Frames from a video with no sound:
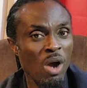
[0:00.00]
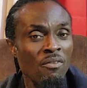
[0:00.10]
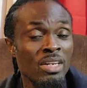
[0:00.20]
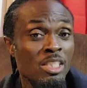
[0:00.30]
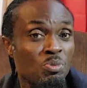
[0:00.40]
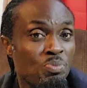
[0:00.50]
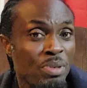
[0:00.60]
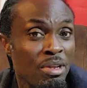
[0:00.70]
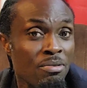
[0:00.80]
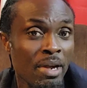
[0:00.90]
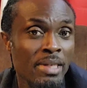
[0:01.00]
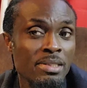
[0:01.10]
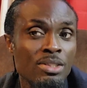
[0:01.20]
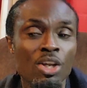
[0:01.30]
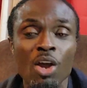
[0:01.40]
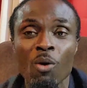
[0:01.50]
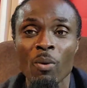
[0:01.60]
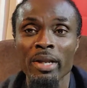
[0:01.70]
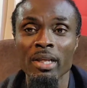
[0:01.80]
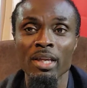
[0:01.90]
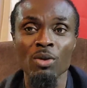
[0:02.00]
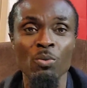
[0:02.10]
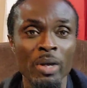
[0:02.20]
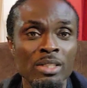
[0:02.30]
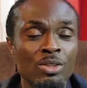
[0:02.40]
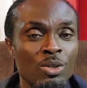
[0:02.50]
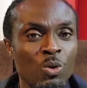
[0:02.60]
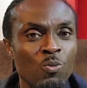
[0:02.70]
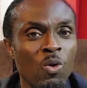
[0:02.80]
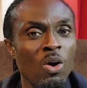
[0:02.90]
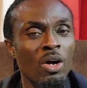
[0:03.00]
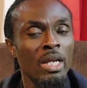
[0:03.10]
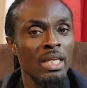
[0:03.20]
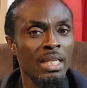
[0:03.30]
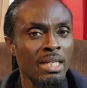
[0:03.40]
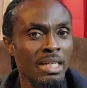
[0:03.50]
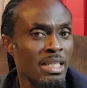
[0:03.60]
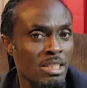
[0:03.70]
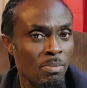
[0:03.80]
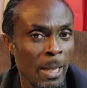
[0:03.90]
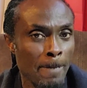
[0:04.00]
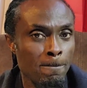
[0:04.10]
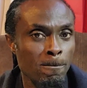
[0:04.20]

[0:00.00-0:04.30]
of an experience when he went to look for Elizabeth.